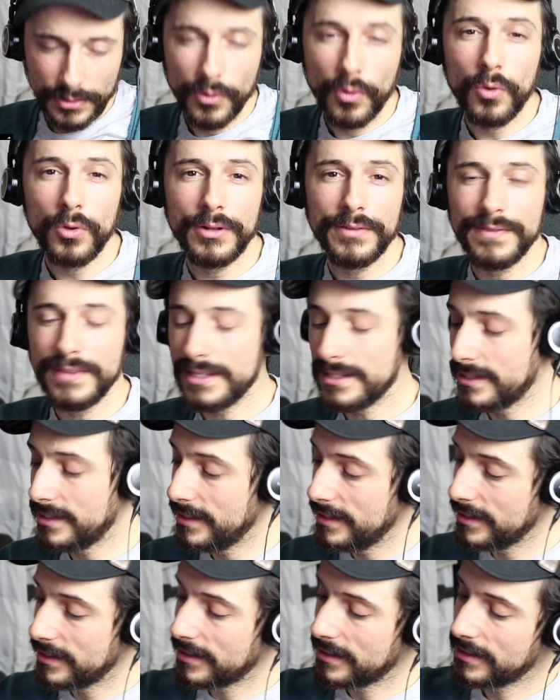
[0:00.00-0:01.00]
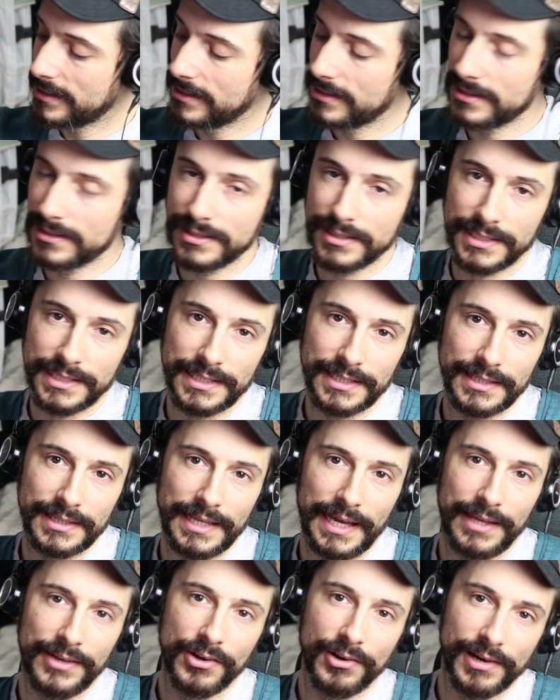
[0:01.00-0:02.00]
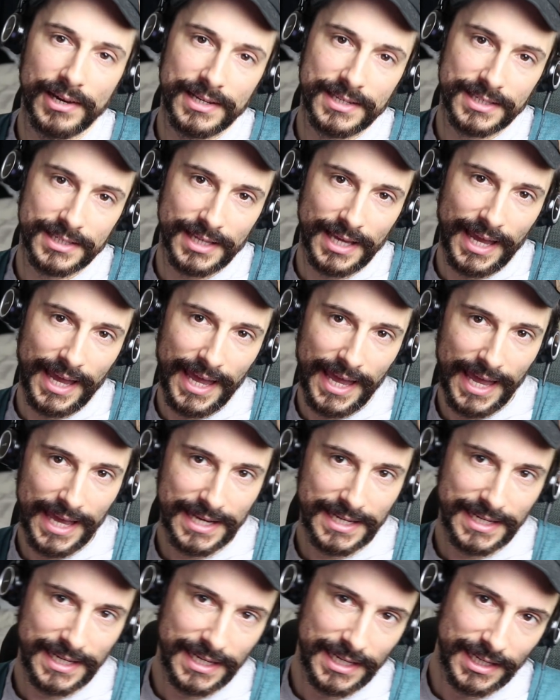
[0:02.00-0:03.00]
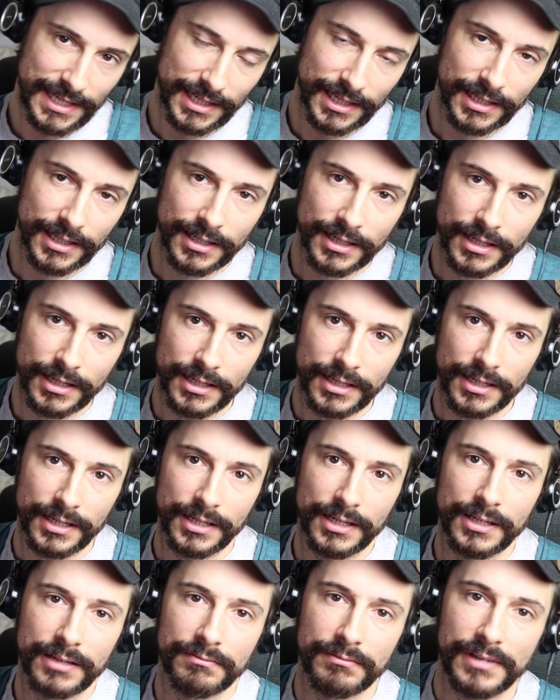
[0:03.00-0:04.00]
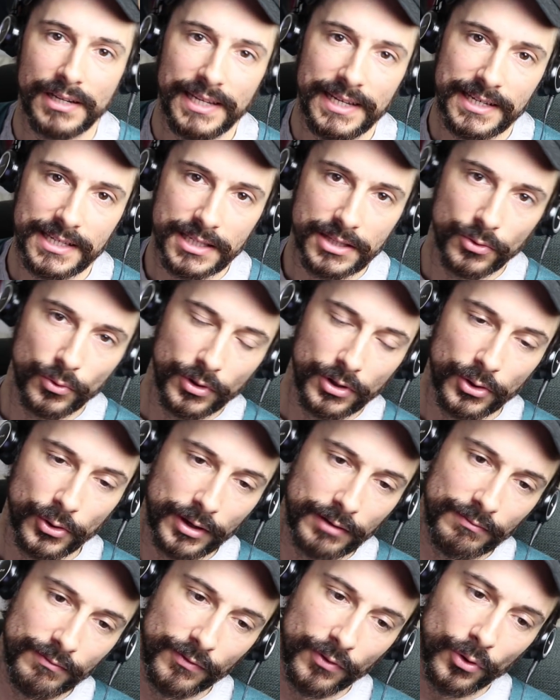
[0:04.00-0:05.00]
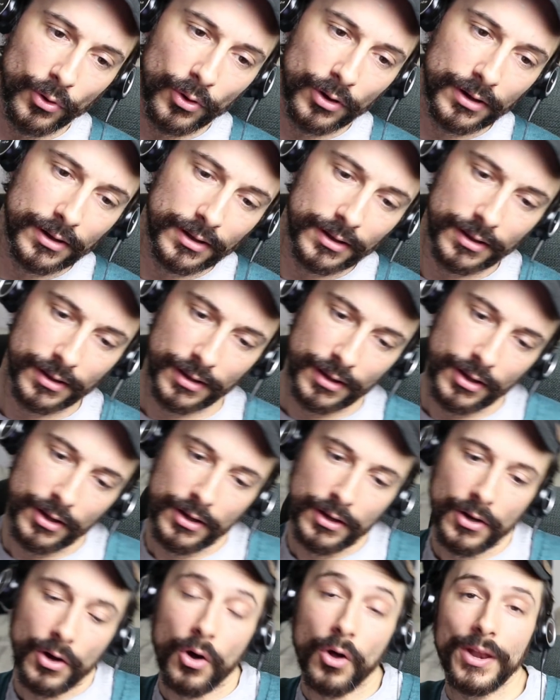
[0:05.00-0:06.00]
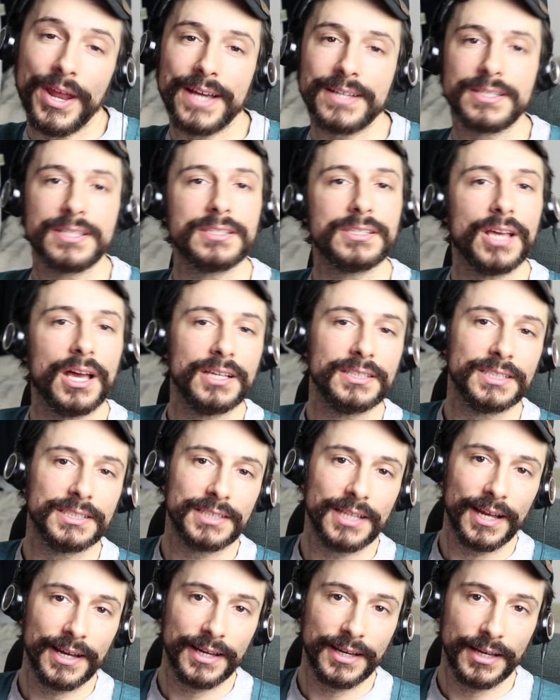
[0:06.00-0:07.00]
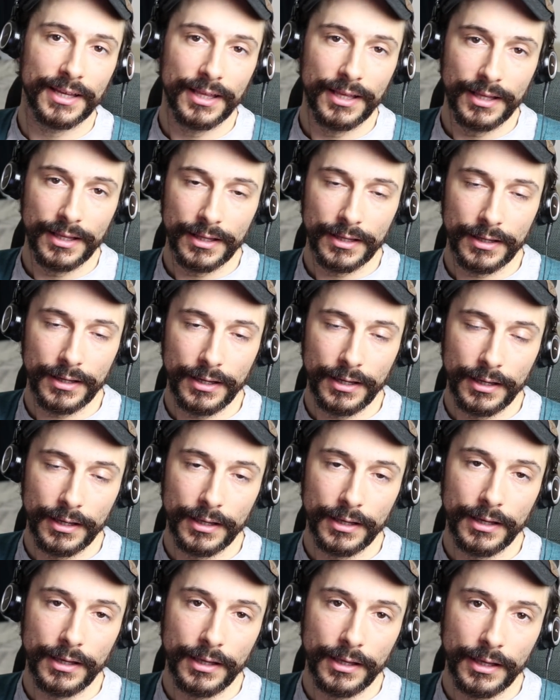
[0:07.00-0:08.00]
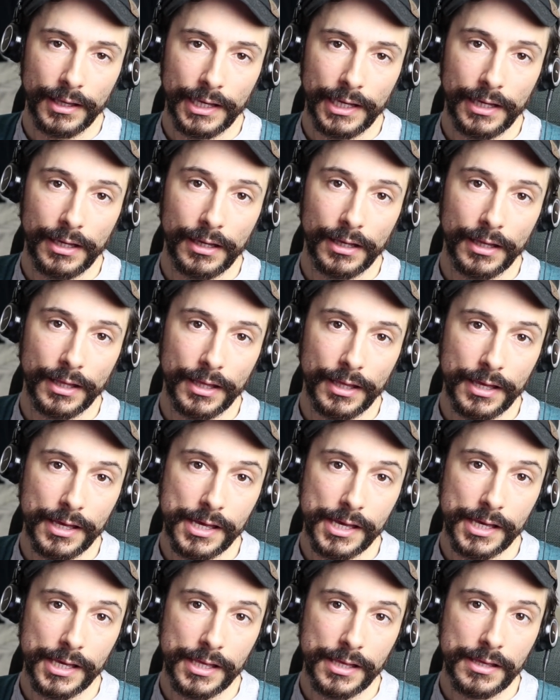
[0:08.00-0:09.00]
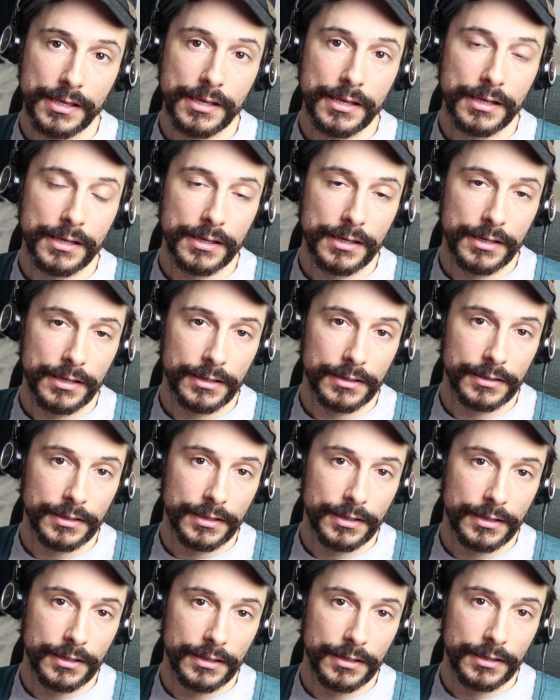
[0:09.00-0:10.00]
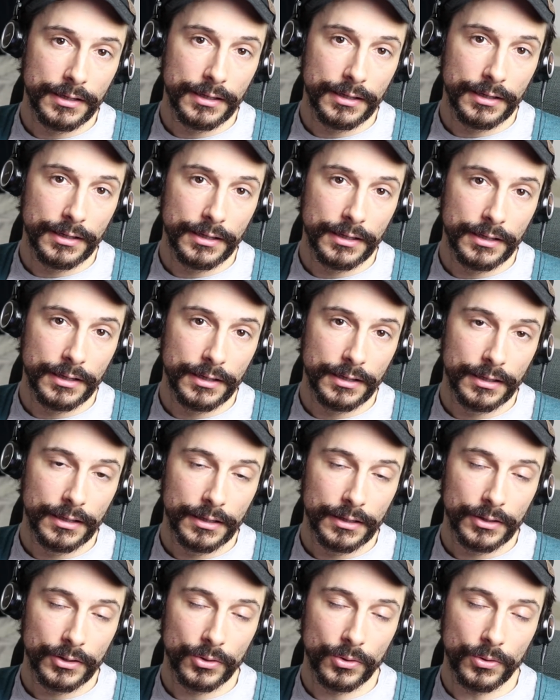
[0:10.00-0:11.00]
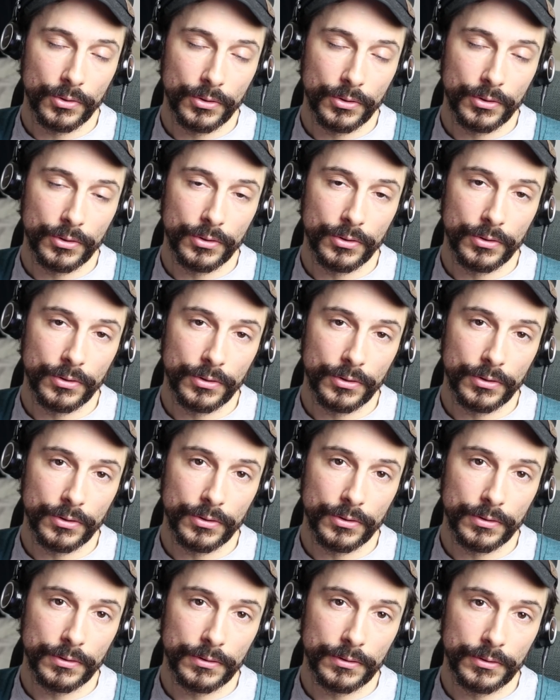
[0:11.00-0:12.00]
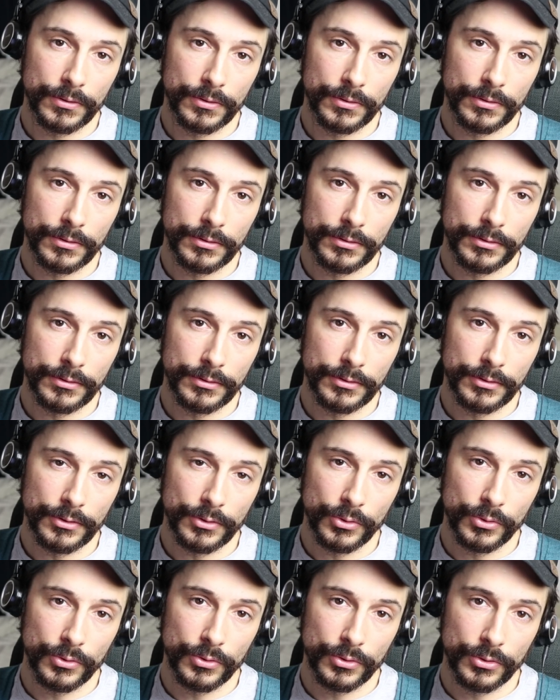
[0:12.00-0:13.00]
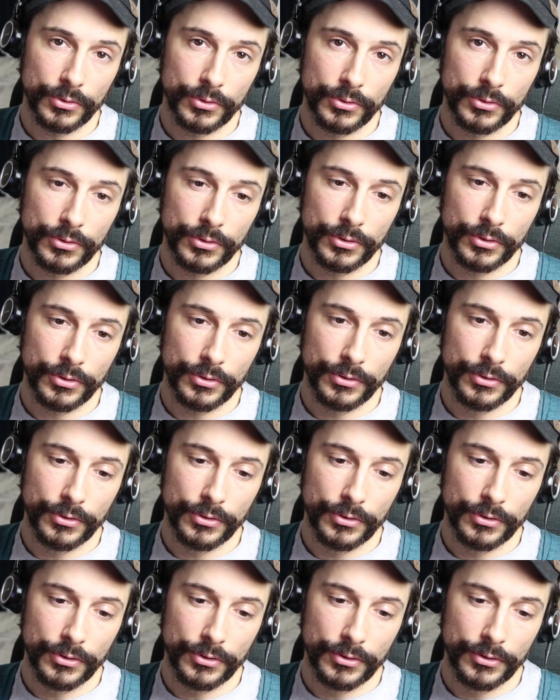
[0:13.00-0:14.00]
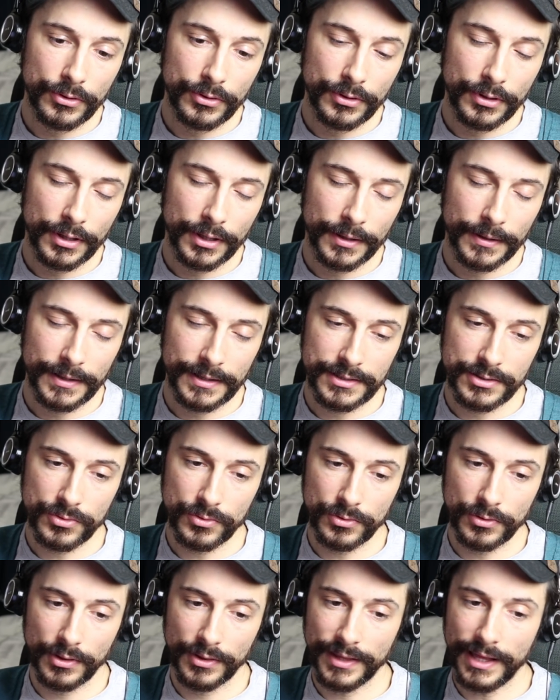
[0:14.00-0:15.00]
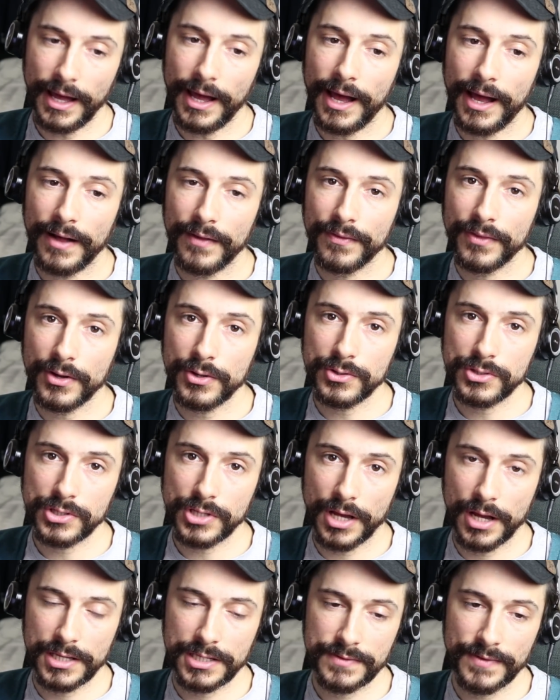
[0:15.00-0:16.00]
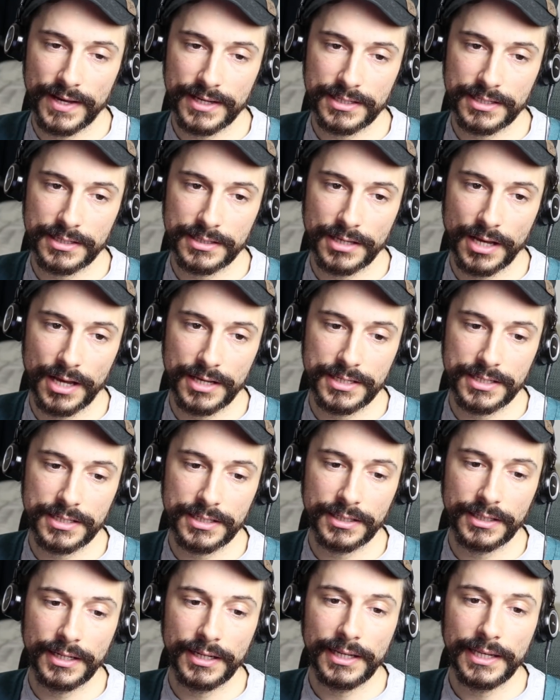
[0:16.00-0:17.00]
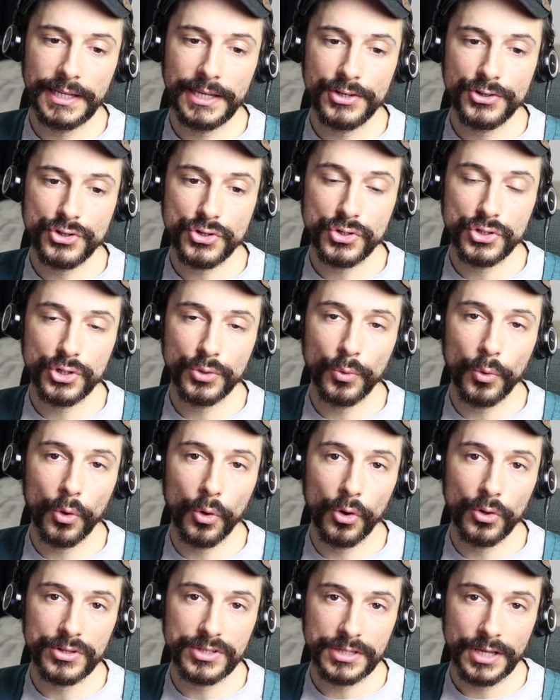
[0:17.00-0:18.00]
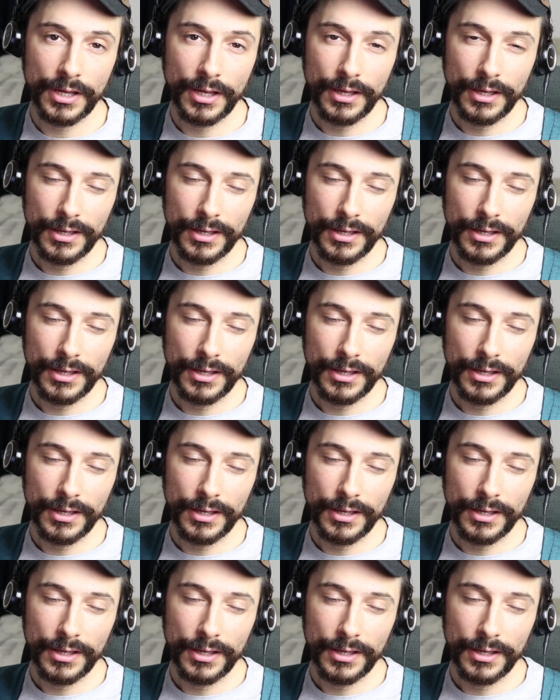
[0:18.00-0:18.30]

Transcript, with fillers: All of this is that nice, heady release that we're looking for. On exercises like a kee kee kee kee kee kee kee coo coo coo coo coo coo coo. It's all that. Those types of exercises are going to lead you towards